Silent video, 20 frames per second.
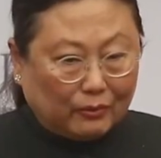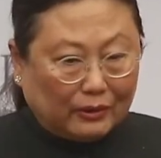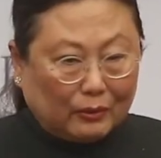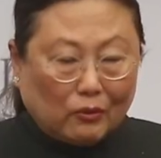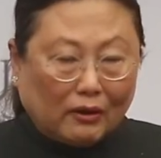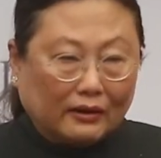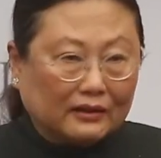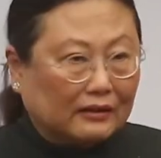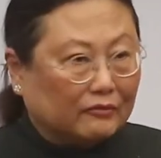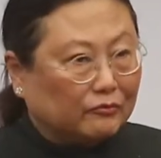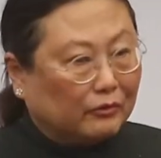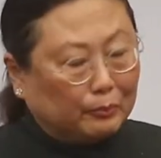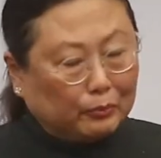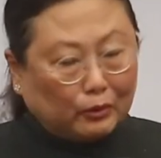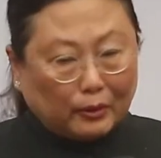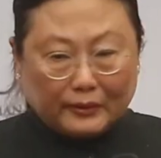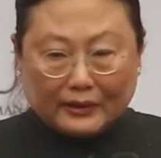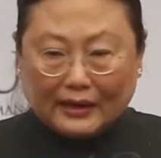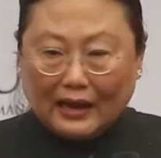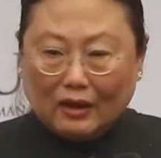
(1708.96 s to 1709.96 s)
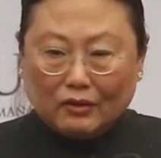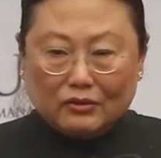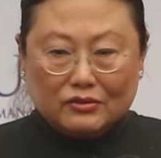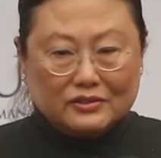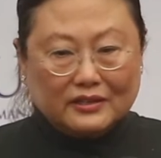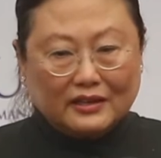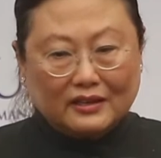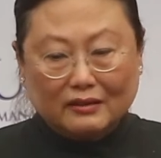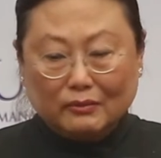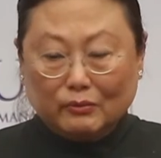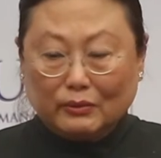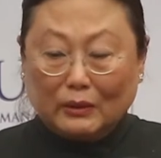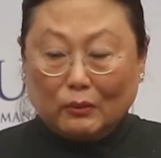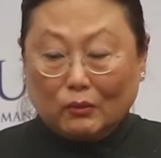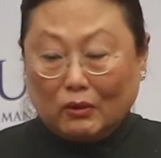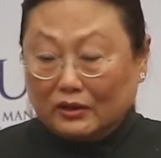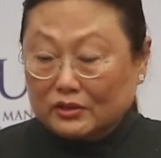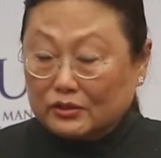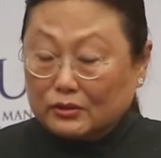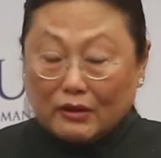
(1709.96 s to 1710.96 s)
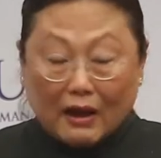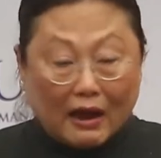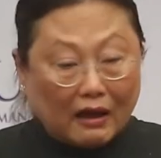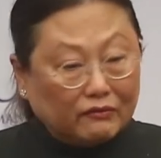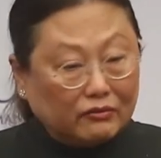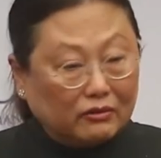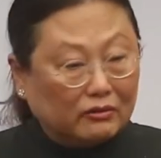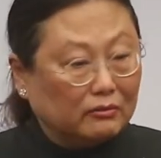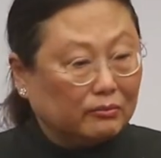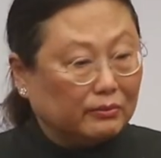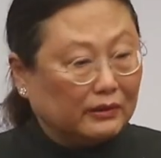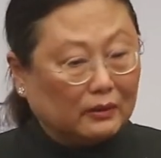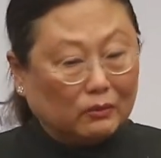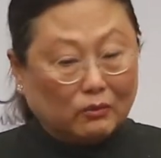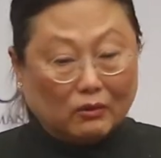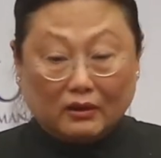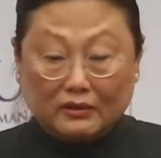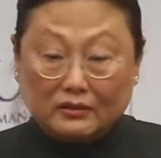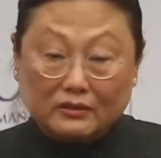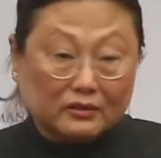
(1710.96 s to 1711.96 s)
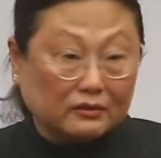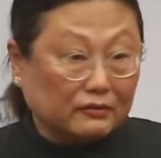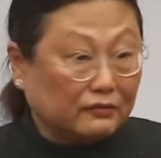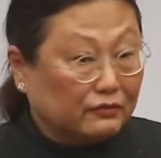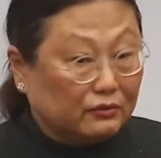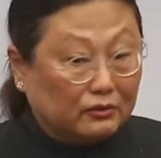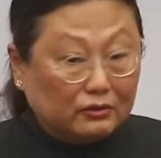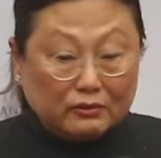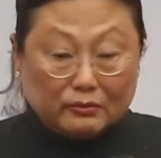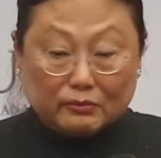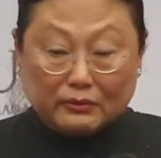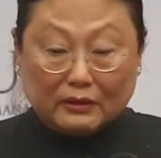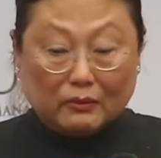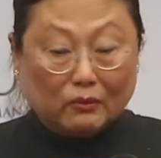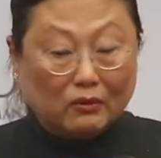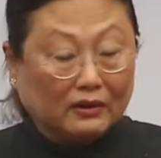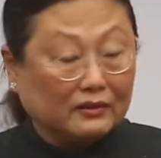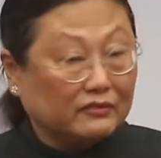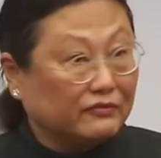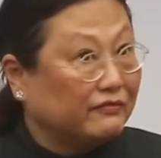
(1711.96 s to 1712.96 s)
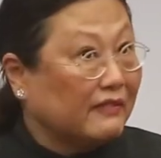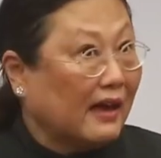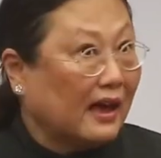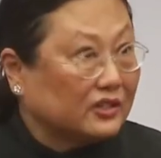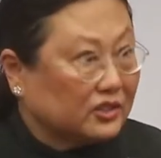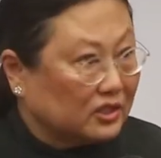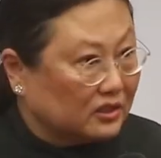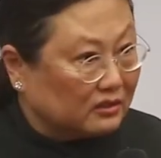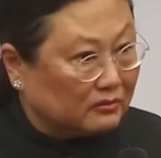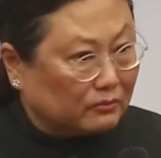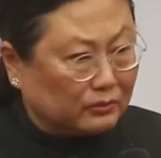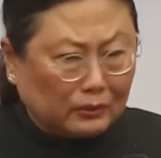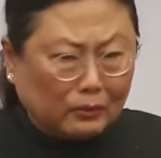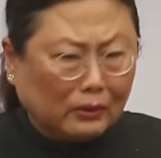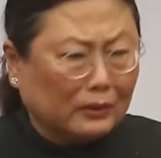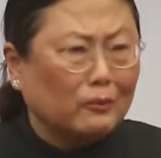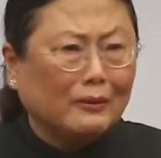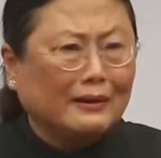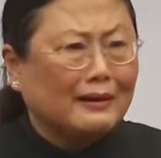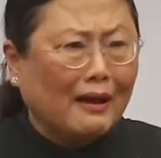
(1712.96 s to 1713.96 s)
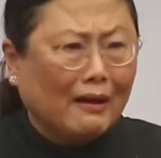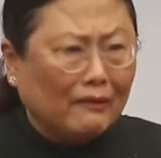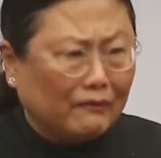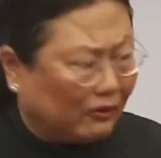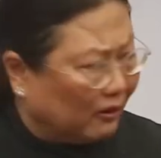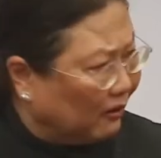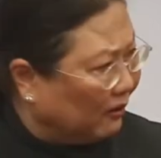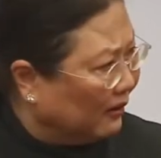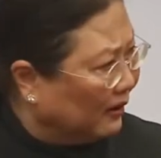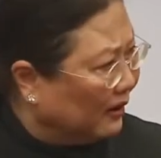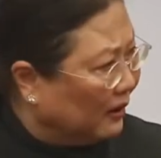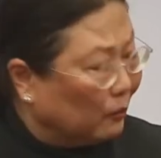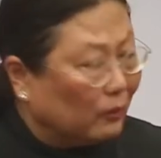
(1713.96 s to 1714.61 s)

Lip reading: We want appropriate housing, we want travel, we want good food, we want fashion, we want whatever.